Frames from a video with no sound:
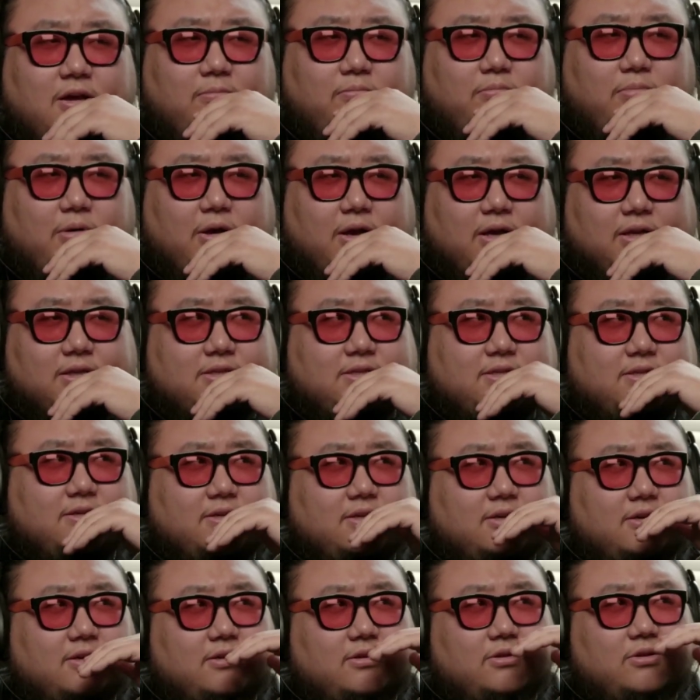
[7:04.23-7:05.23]
but
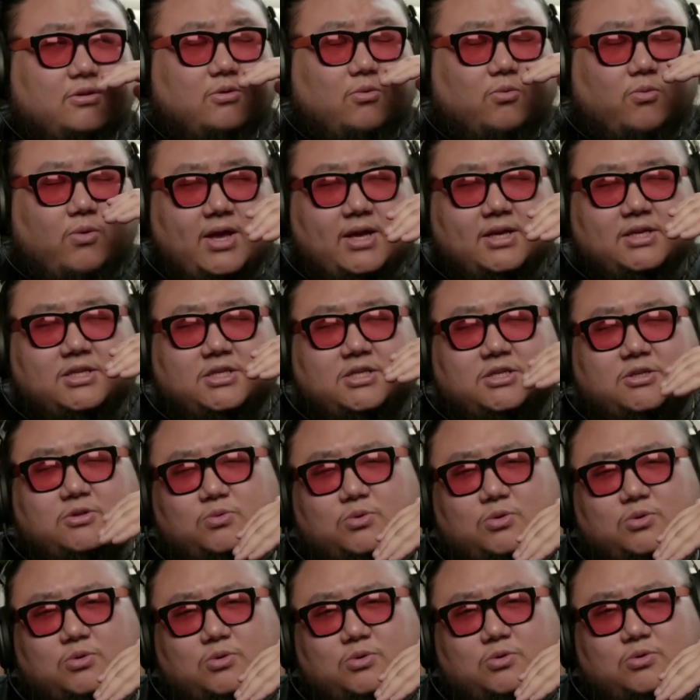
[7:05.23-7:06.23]
the way
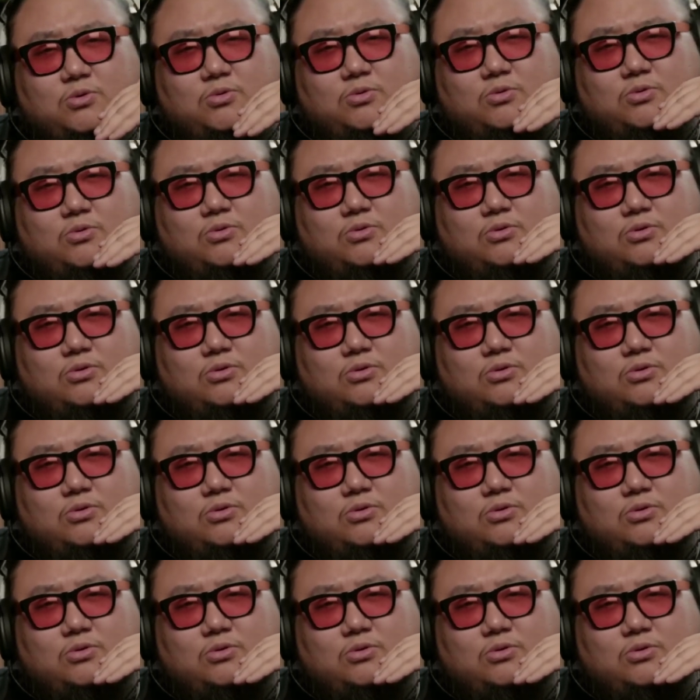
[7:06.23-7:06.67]
to